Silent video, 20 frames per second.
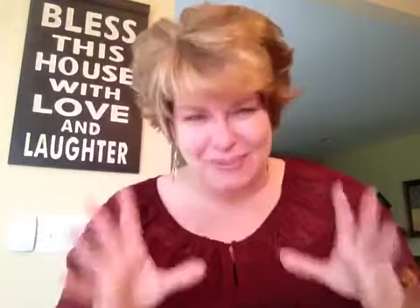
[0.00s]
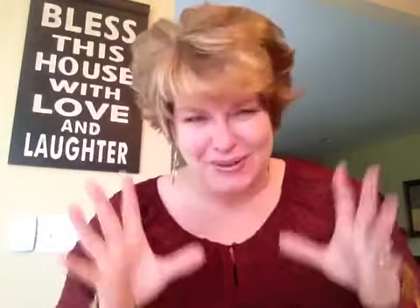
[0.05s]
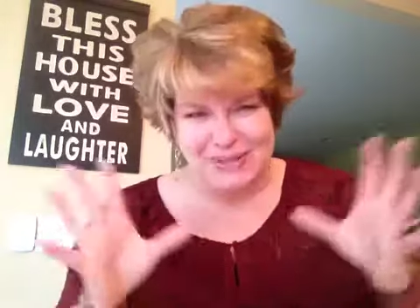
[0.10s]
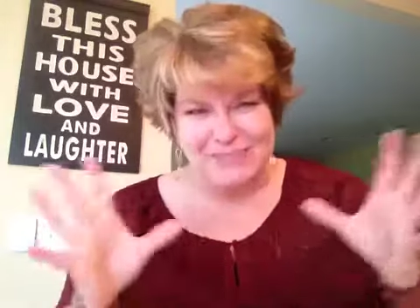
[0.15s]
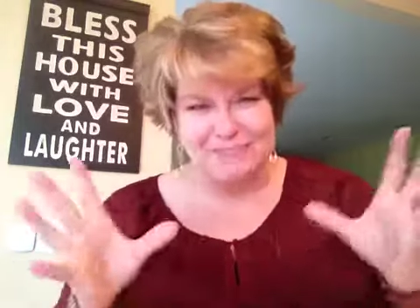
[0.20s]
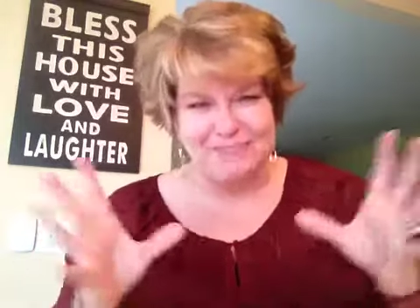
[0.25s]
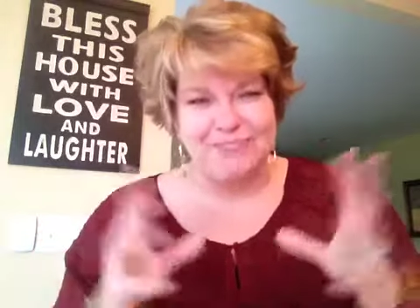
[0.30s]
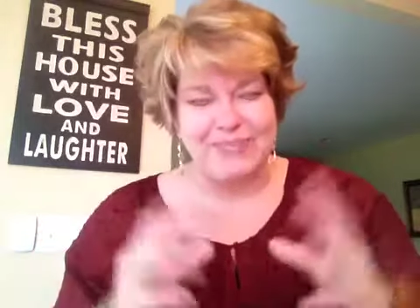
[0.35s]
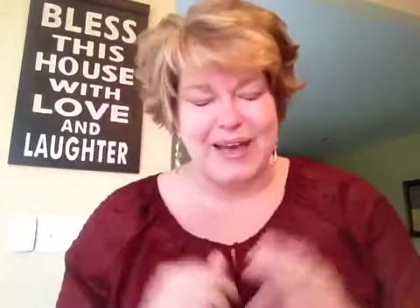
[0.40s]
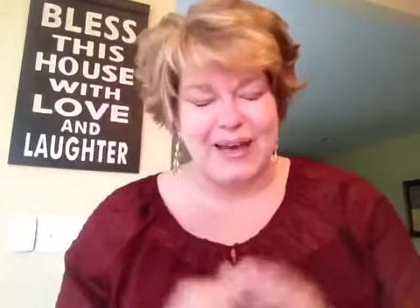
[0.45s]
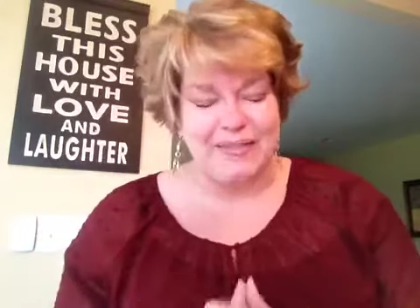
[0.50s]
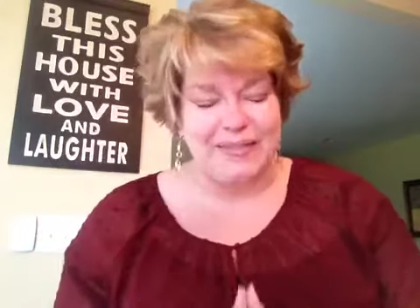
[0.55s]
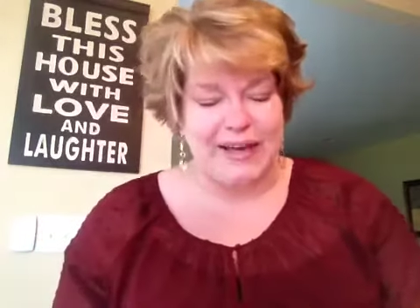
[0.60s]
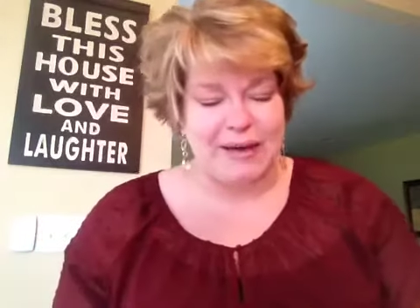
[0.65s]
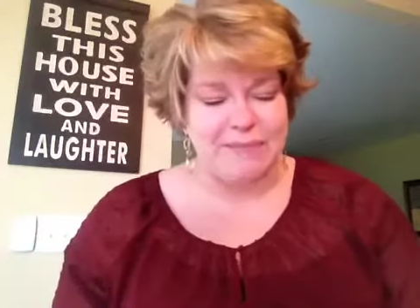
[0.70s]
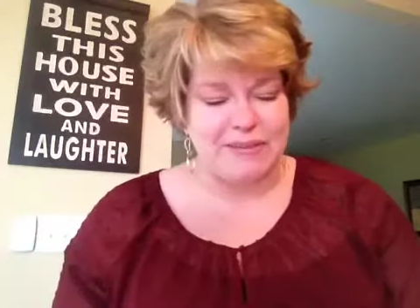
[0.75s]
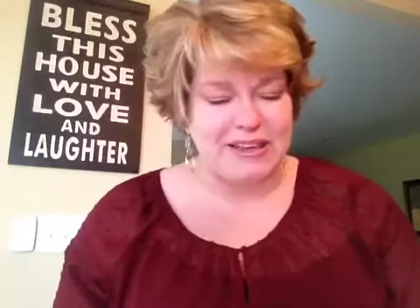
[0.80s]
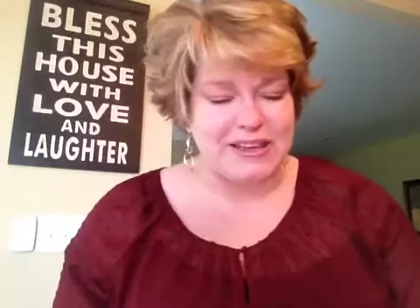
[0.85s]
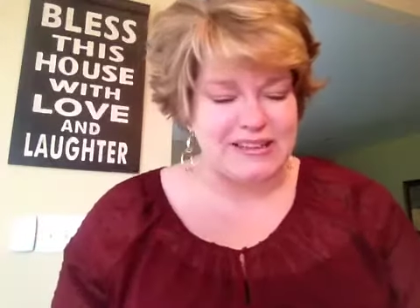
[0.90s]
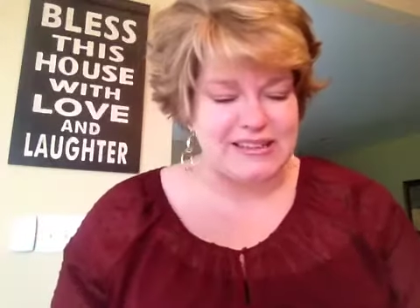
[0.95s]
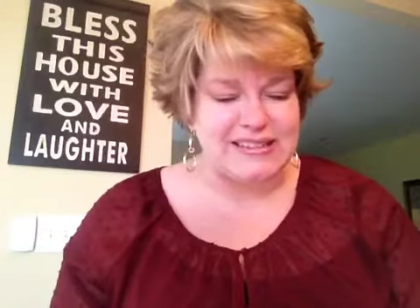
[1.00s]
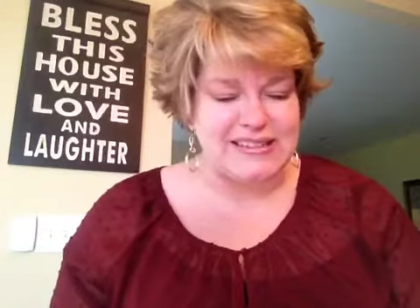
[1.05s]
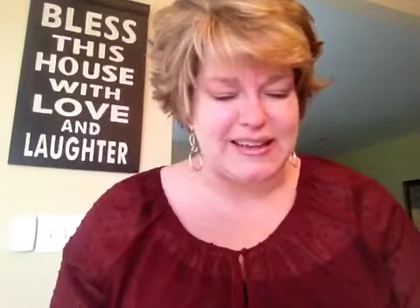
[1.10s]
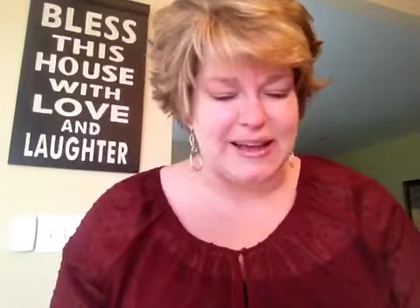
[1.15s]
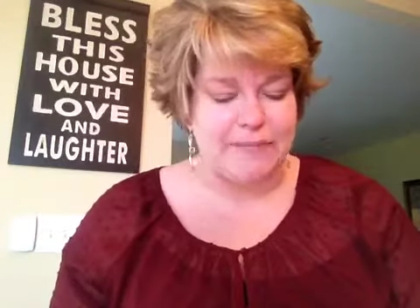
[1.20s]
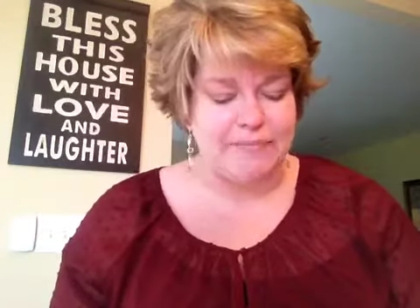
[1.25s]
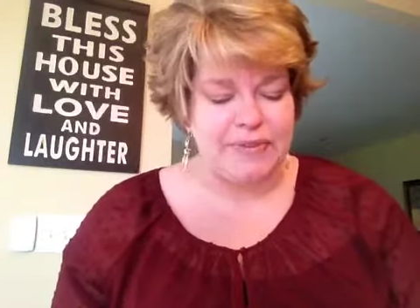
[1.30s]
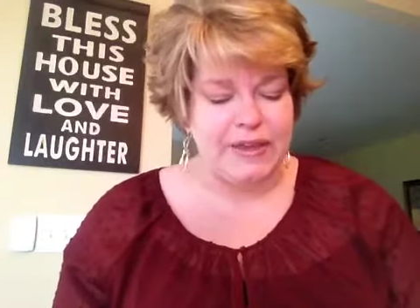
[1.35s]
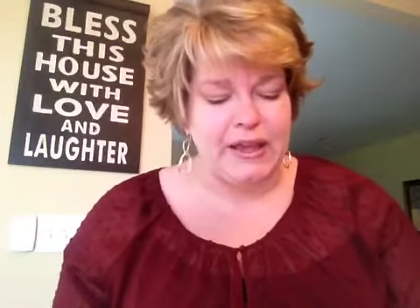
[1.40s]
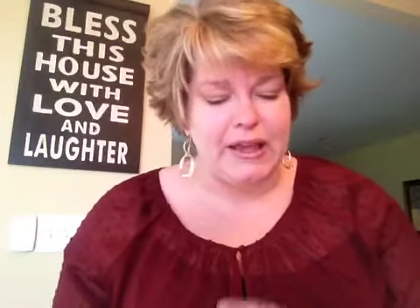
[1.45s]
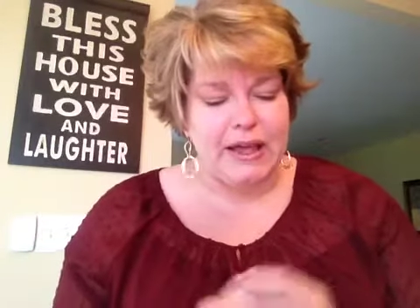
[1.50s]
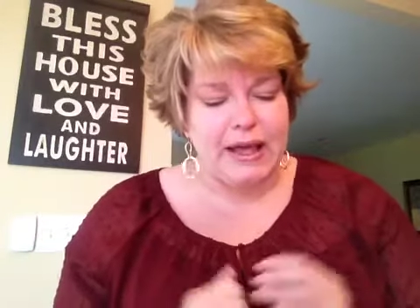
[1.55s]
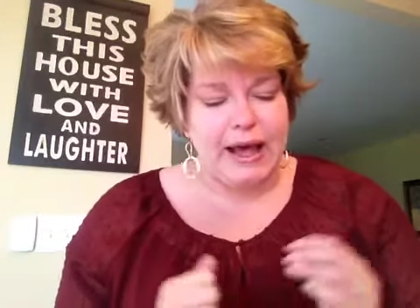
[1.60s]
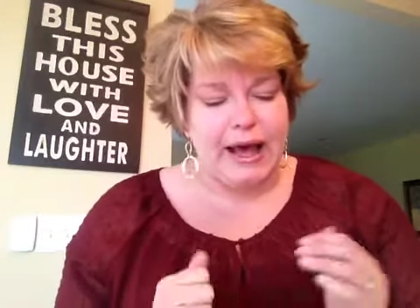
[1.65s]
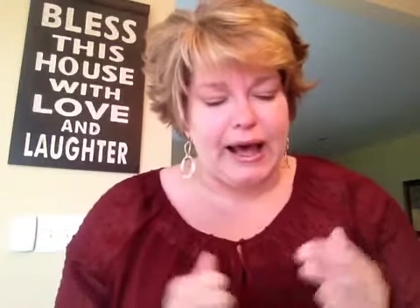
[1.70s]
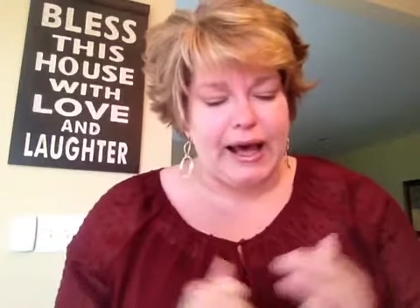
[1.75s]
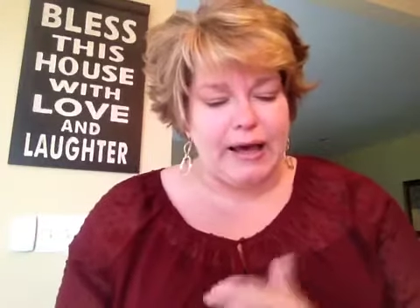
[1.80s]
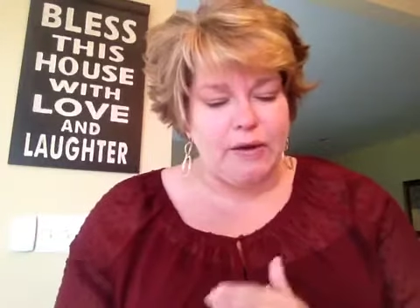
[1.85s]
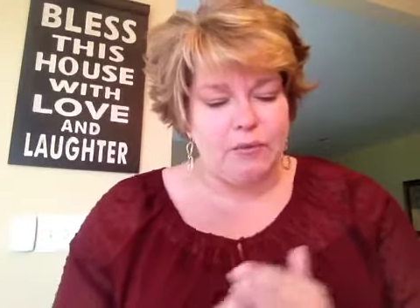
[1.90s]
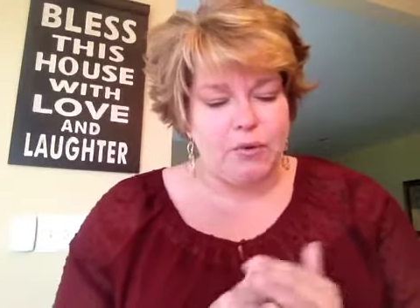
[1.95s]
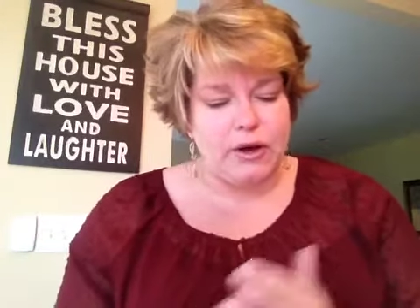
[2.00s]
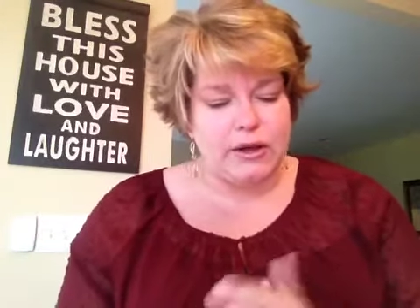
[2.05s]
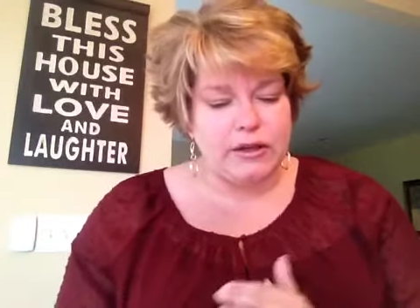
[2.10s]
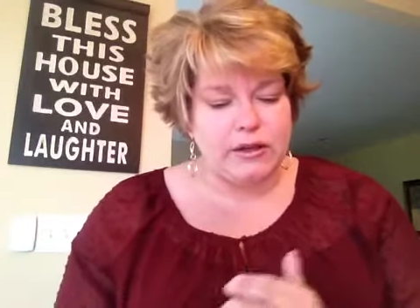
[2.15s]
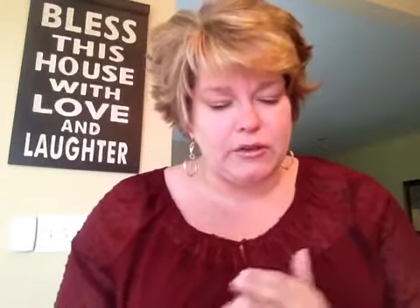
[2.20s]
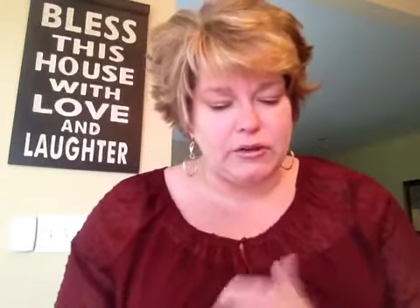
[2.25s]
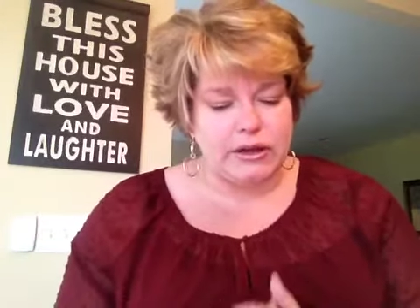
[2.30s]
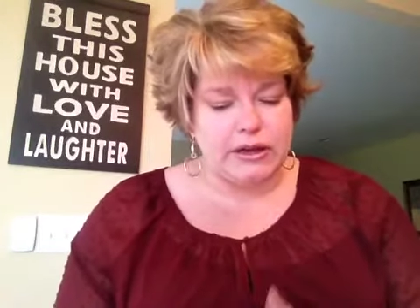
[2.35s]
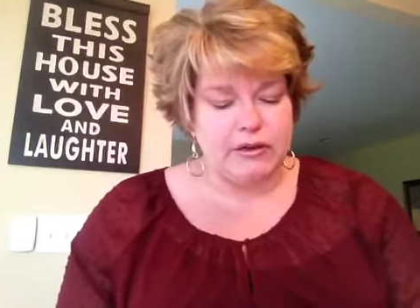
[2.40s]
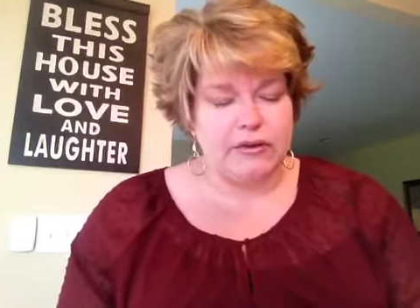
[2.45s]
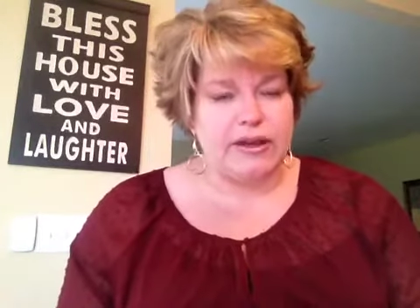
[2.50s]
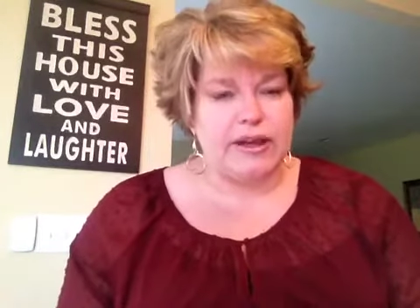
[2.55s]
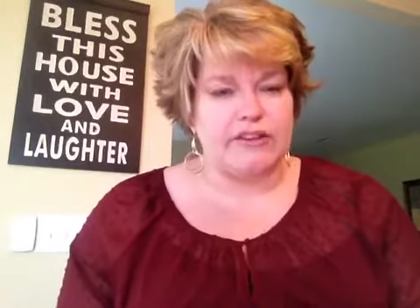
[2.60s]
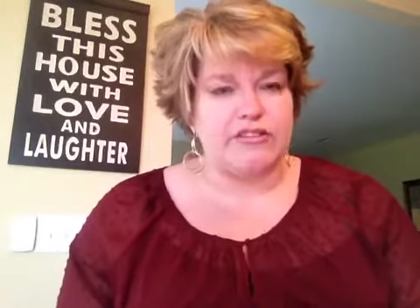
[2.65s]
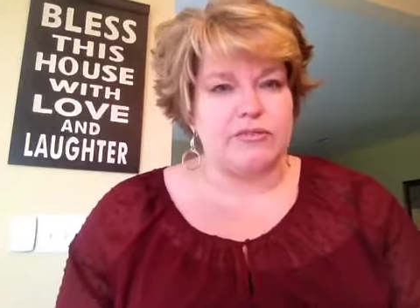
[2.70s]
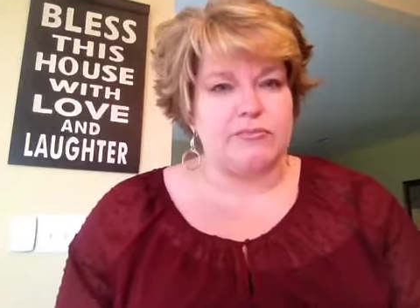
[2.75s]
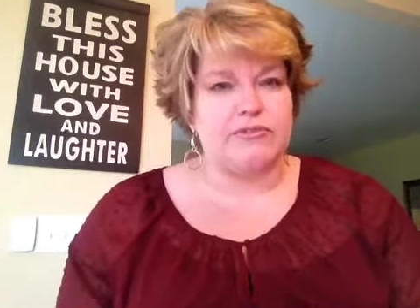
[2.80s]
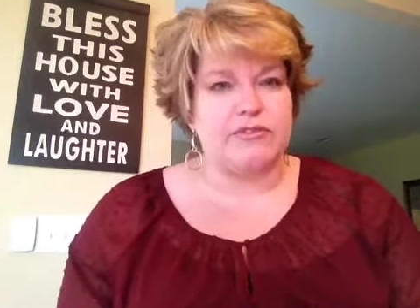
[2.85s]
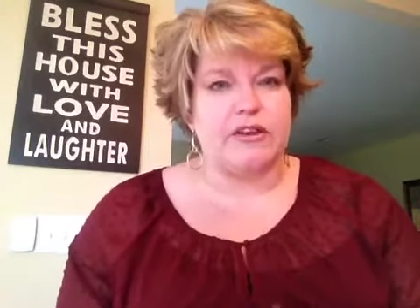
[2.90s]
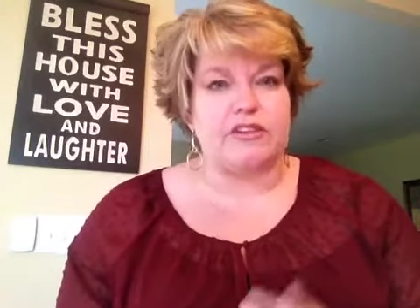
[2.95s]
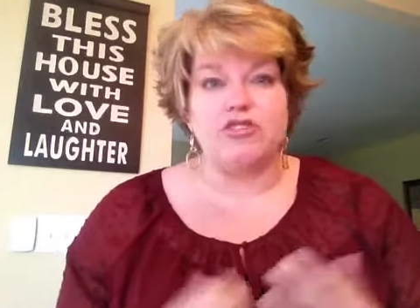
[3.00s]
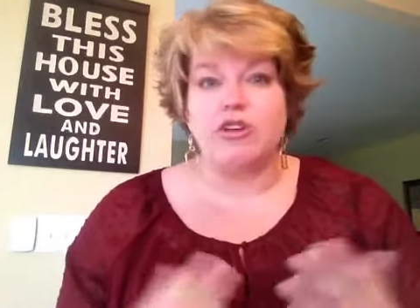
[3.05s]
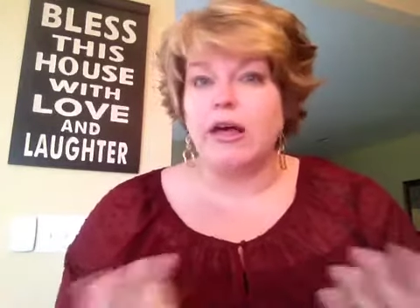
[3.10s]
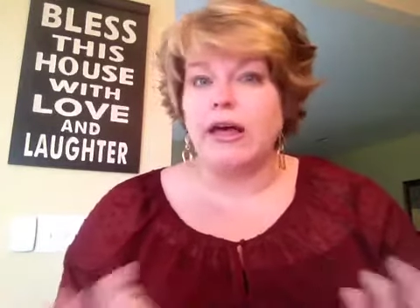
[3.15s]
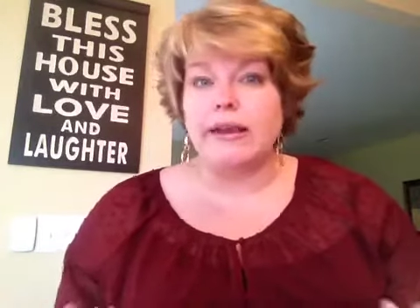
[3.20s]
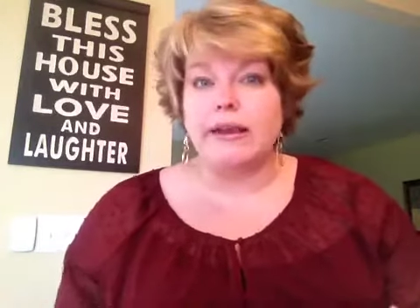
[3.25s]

But that being said, I want you to go catch some fish.